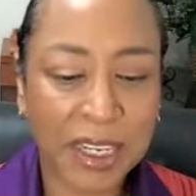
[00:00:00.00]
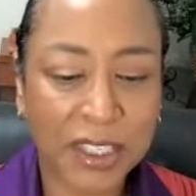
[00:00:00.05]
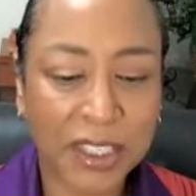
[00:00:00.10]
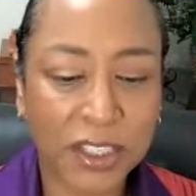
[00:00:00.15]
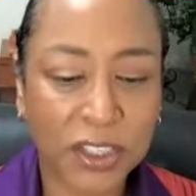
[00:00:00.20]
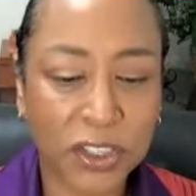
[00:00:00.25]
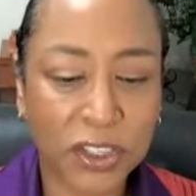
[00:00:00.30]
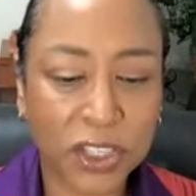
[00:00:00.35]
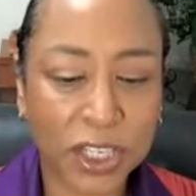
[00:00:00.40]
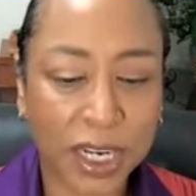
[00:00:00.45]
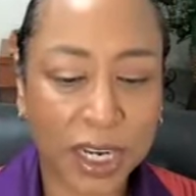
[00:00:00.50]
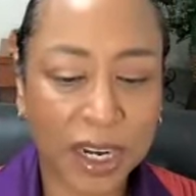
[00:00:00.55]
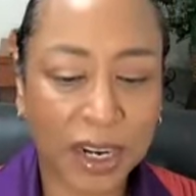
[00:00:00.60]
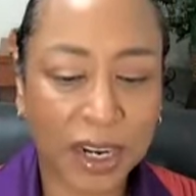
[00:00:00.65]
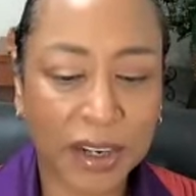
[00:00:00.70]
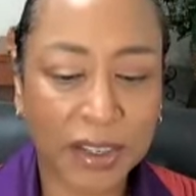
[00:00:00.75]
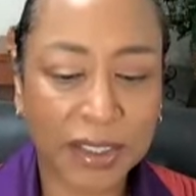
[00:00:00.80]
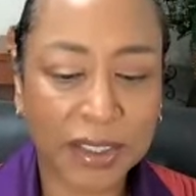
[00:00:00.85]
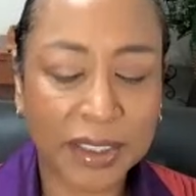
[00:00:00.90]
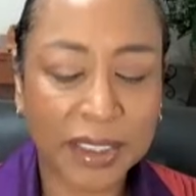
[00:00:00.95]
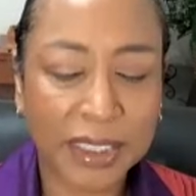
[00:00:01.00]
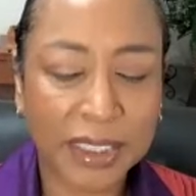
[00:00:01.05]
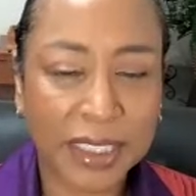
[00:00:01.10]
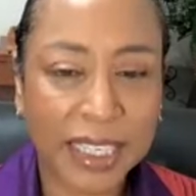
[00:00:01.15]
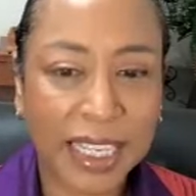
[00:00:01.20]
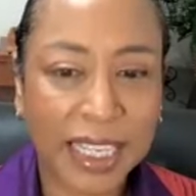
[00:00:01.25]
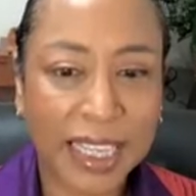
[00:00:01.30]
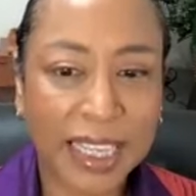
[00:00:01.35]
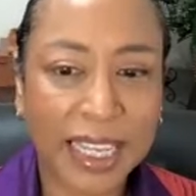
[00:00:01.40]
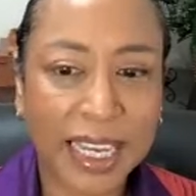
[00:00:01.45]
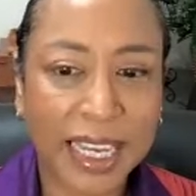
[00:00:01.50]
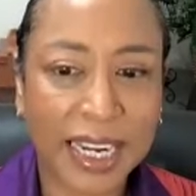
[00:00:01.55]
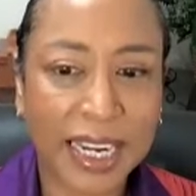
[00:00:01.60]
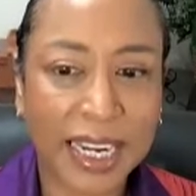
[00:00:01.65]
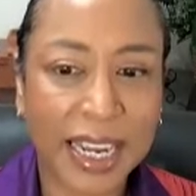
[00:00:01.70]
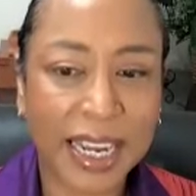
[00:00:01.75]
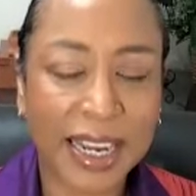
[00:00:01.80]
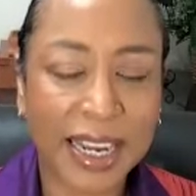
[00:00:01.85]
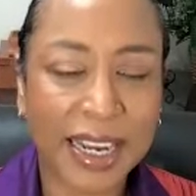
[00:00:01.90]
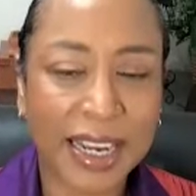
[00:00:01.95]
to share that
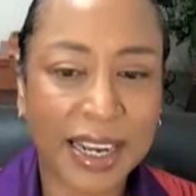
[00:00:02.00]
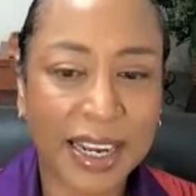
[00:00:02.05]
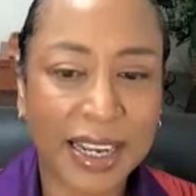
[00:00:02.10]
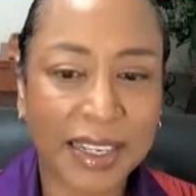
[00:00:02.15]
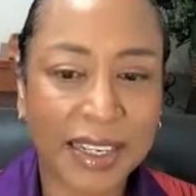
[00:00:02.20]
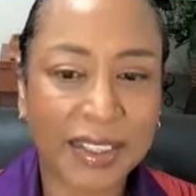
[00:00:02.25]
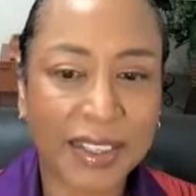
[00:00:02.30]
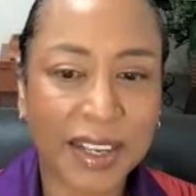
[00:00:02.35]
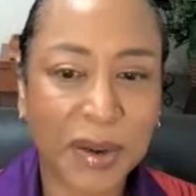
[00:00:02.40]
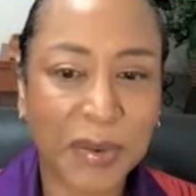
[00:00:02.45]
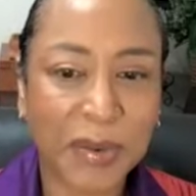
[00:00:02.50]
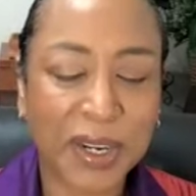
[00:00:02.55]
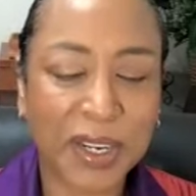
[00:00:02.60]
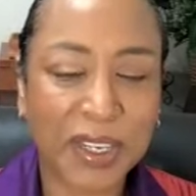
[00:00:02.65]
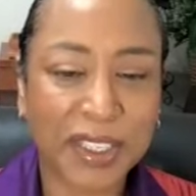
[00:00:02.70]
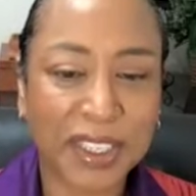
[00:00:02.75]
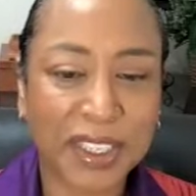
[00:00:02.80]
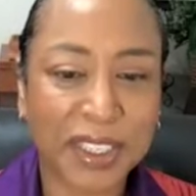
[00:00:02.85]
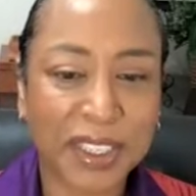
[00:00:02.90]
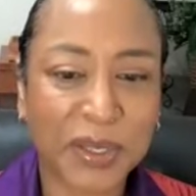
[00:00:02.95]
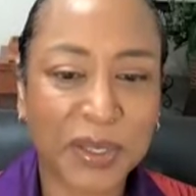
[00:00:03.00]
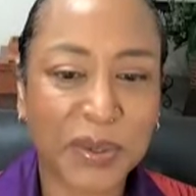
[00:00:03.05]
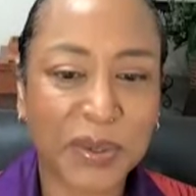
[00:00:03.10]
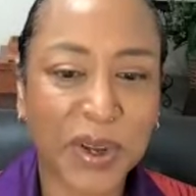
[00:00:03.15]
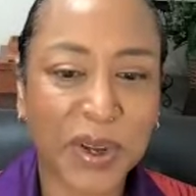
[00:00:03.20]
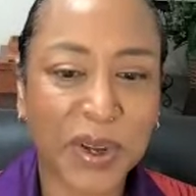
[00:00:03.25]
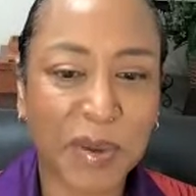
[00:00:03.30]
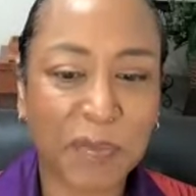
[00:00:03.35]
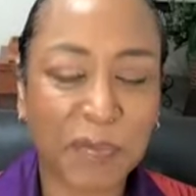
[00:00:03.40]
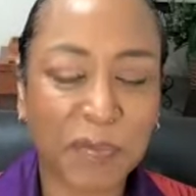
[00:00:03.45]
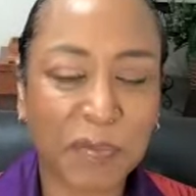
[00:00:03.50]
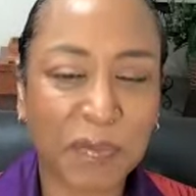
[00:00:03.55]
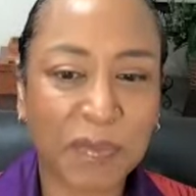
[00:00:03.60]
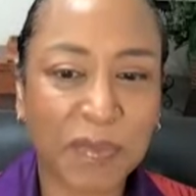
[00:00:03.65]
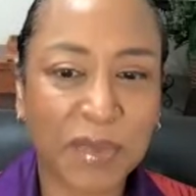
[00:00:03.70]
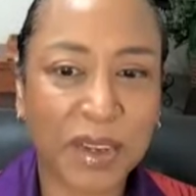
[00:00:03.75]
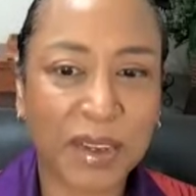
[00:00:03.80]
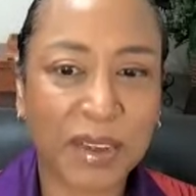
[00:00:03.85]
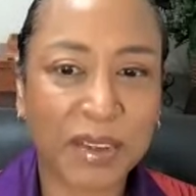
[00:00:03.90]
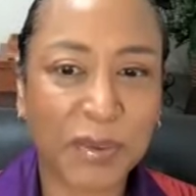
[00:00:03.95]
I uh, I wanted to um,
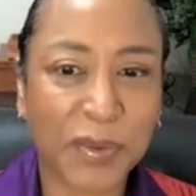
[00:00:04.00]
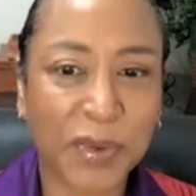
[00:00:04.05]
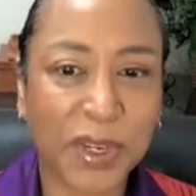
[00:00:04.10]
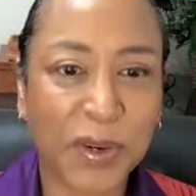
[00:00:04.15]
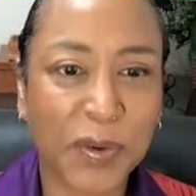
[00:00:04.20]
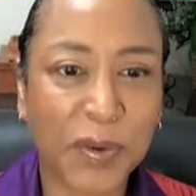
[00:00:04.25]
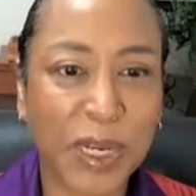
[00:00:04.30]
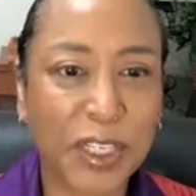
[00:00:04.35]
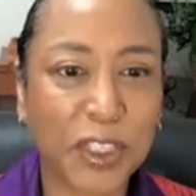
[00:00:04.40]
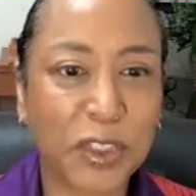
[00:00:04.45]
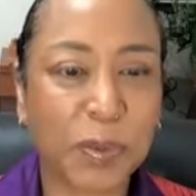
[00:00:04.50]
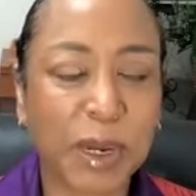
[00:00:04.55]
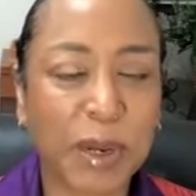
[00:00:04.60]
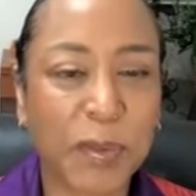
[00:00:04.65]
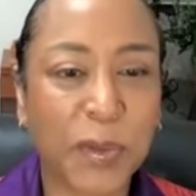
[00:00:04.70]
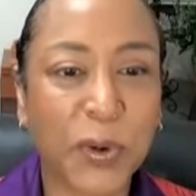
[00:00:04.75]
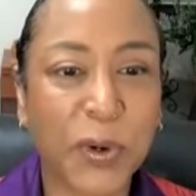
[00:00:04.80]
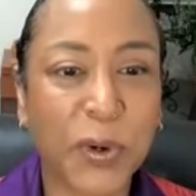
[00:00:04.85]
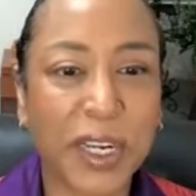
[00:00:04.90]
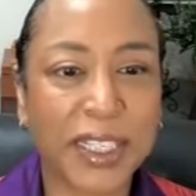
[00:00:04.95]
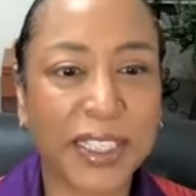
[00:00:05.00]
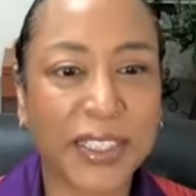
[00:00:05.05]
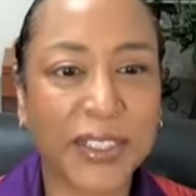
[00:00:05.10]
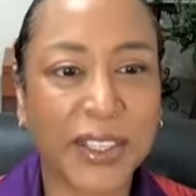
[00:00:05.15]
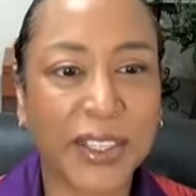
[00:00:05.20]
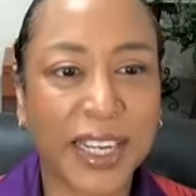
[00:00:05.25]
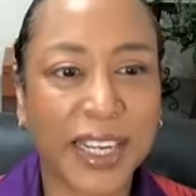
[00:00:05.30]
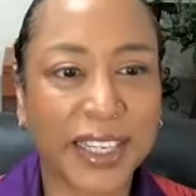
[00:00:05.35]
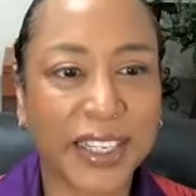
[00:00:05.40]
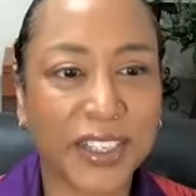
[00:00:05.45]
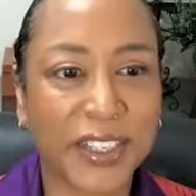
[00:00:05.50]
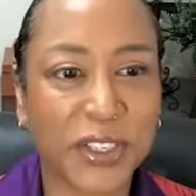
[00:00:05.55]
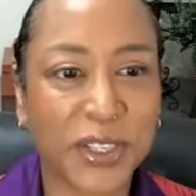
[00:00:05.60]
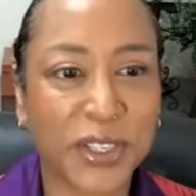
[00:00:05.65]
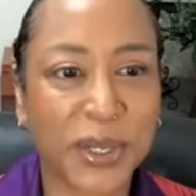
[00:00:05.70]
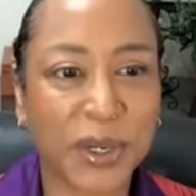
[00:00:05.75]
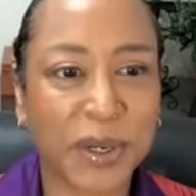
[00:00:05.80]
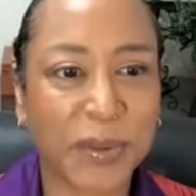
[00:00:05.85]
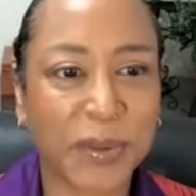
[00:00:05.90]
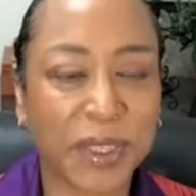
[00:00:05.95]
rearrange my morning so that I could
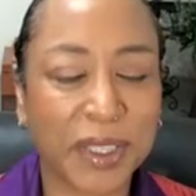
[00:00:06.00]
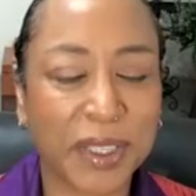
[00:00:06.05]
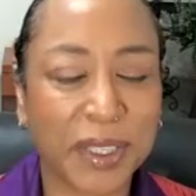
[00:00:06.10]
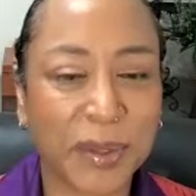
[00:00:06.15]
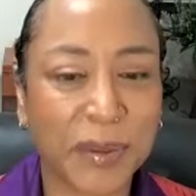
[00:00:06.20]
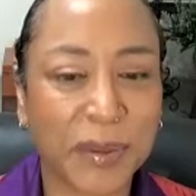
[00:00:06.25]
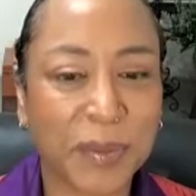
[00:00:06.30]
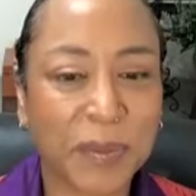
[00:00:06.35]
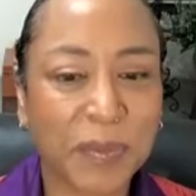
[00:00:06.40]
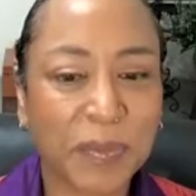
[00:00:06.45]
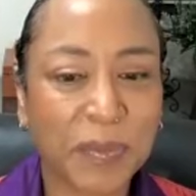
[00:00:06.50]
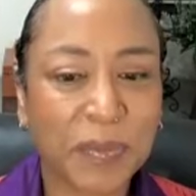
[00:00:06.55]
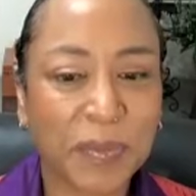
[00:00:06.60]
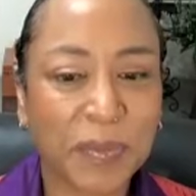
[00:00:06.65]
share it with you.